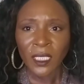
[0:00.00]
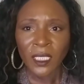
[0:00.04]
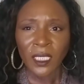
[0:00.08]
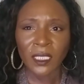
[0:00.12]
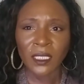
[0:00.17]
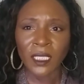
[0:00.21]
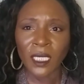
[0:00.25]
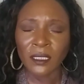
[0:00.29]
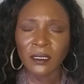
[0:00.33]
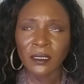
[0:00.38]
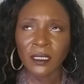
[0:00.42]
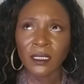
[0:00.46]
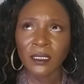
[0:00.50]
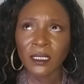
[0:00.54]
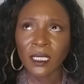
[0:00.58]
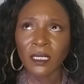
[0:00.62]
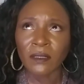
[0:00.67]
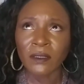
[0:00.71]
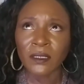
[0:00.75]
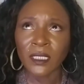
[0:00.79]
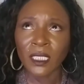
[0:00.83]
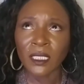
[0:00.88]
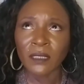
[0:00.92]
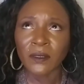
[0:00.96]
And I think I
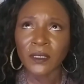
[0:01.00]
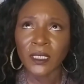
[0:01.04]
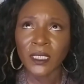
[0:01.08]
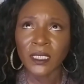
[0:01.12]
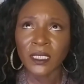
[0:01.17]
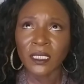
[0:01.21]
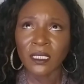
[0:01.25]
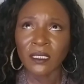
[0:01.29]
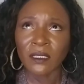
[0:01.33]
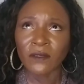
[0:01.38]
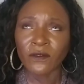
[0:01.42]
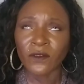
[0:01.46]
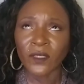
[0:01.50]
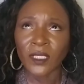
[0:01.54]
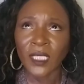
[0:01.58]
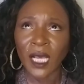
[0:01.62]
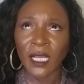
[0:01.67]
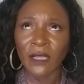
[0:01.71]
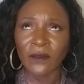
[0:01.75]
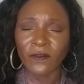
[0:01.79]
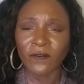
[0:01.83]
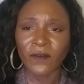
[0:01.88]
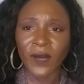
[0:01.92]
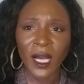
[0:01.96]
was able to get it for
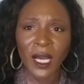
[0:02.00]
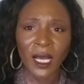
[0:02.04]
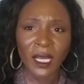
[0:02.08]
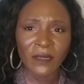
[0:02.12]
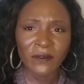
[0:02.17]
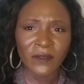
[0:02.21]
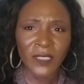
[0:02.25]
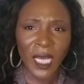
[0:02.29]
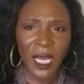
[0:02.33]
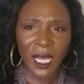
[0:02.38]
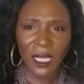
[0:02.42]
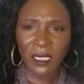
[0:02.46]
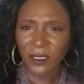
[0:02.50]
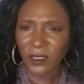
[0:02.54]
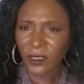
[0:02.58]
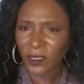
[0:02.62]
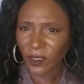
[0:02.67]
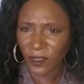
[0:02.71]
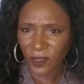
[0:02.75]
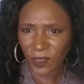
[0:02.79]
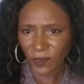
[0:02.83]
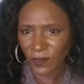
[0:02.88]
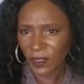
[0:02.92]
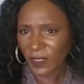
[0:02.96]
like $5
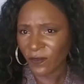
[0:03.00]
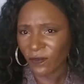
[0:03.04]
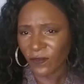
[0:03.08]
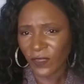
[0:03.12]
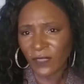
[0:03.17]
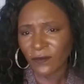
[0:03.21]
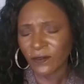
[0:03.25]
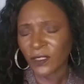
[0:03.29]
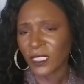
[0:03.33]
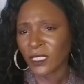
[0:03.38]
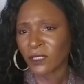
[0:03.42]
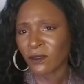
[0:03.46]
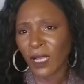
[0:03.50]
or $3.50.